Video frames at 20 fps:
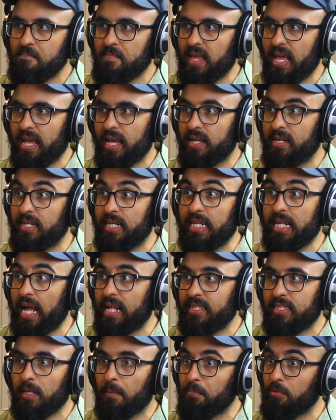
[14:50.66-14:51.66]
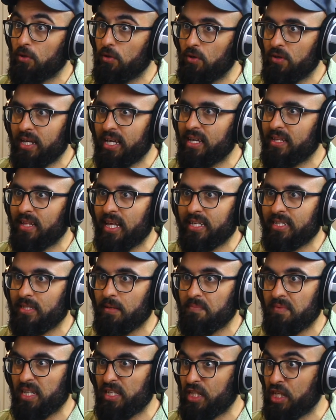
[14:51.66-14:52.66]
and it ends up looking like
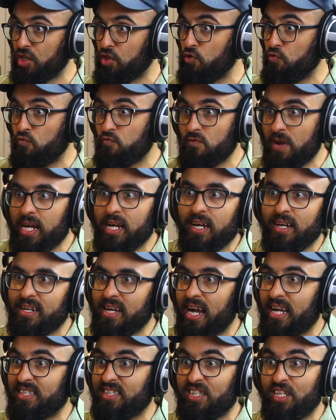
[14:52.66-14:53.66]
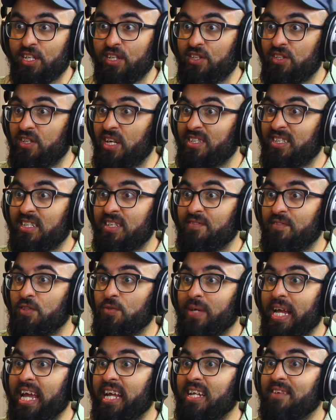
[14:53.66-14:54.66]
something that you recognize, and it doesn't even, you
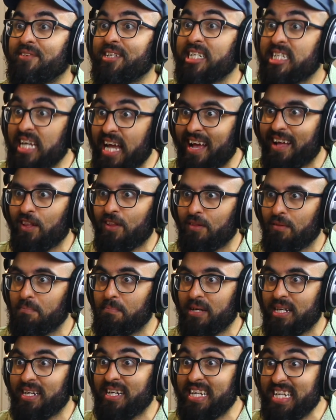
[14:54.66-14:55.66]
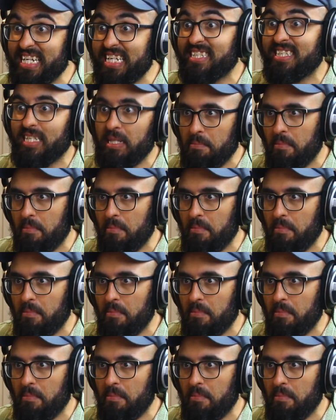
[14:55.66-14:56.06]
can't even tell, but it is the